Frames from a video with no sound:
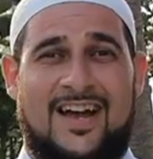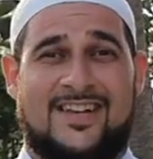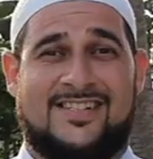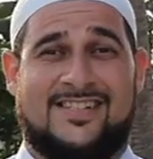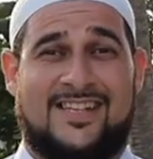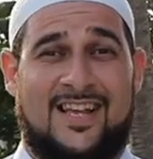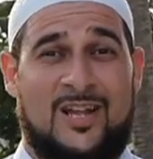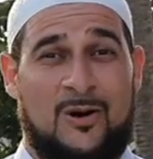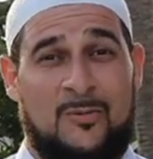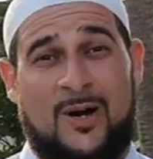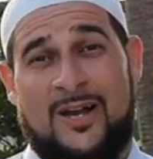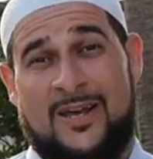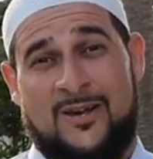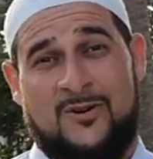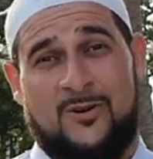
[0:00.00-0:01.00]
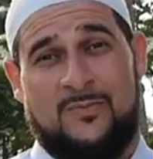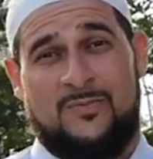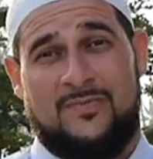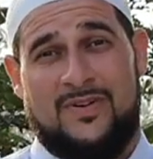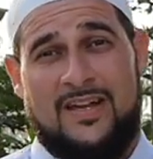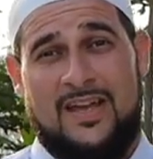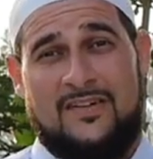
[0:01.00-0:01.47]
Assalamu alaikum.
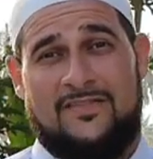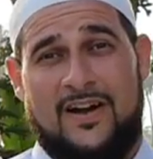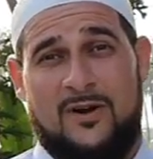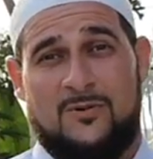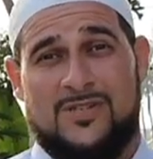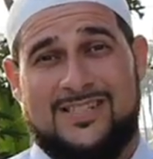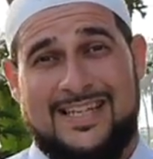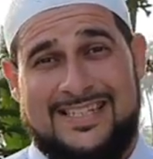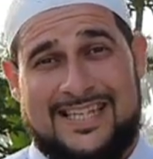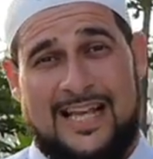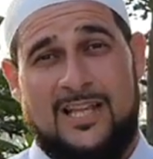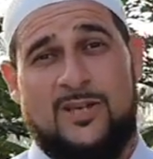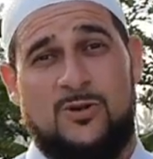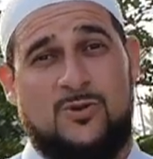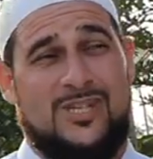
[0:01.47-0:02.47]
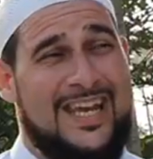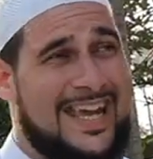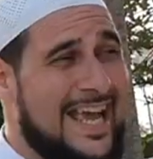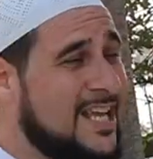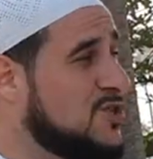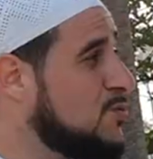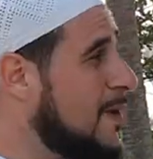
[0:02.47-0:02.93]
If I was to tell you to
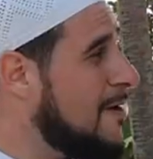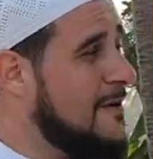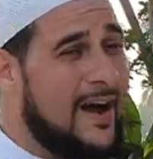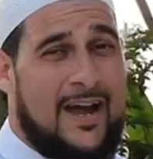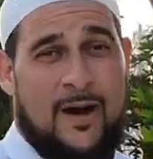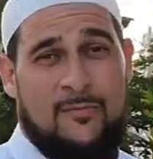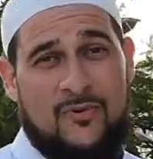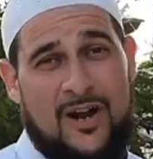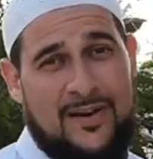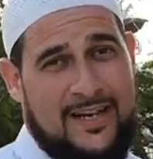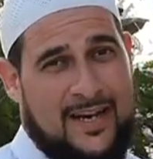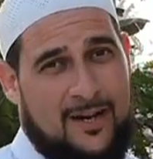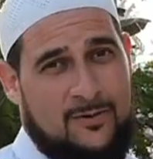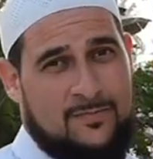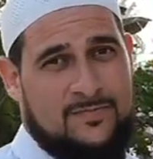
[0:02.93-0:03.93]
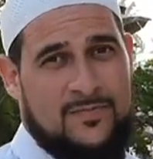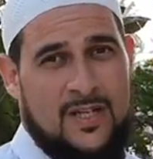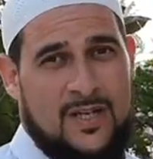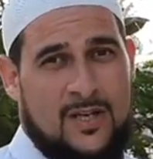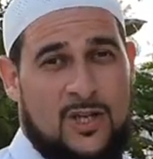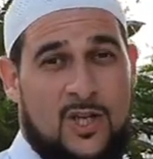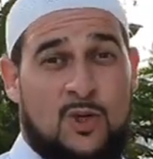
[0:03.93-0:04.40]
guess where I am right now,
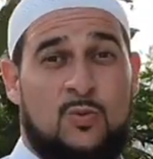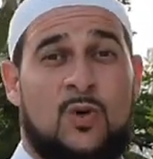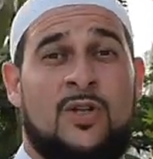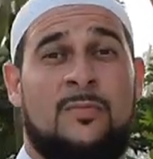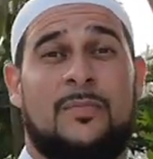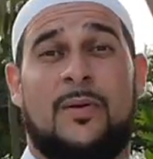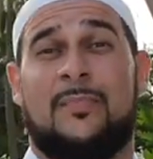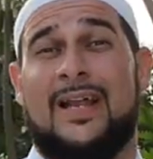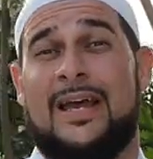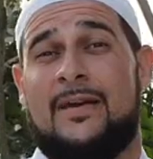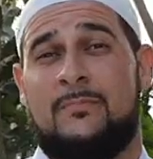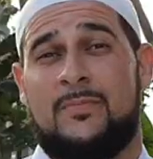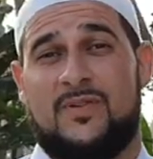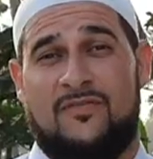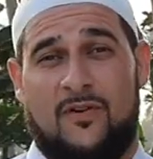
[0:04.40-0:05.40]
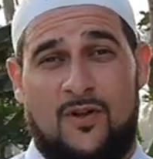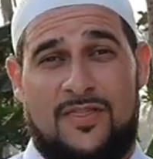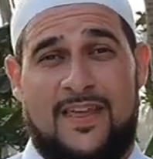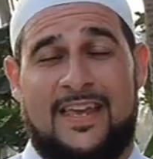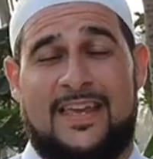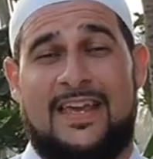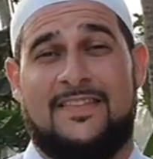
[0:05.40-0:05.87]
you wouldn't be blamed for
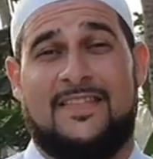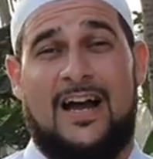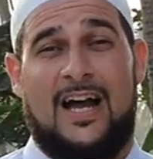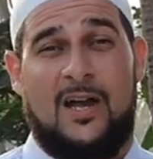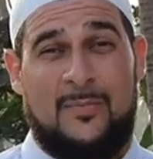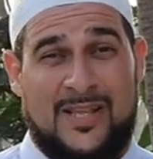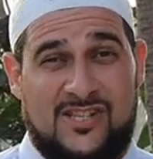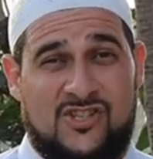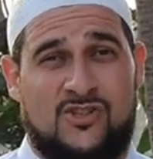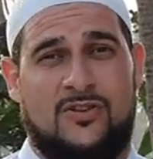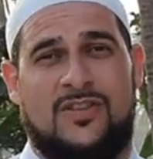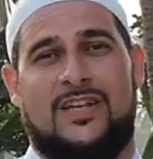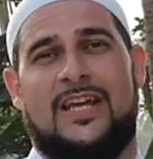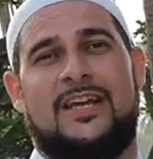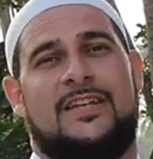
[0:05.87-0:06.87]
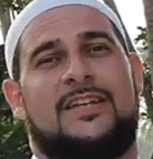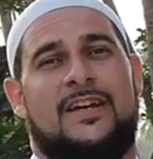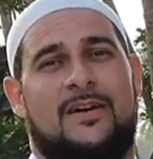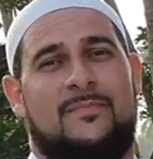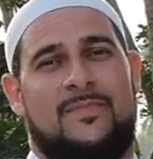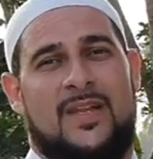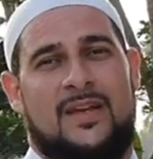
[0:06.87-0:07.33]
thinking that I'm in southern
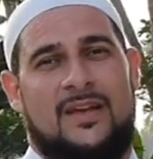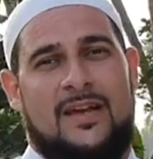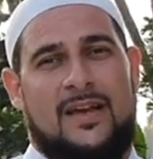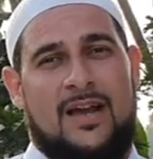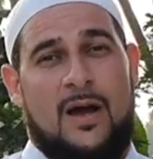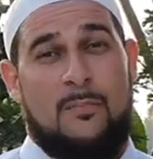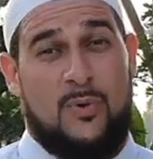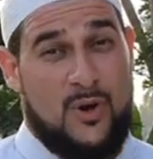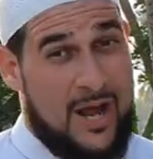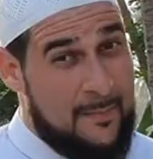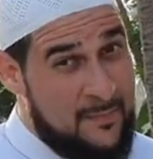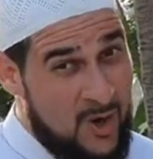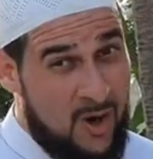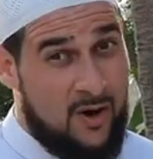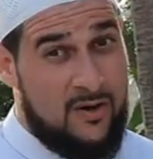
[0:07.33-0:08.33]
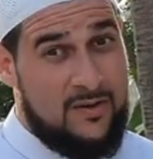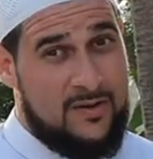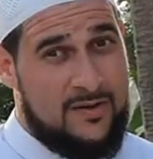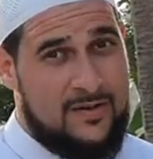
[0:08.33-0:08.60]
India. But I'm not.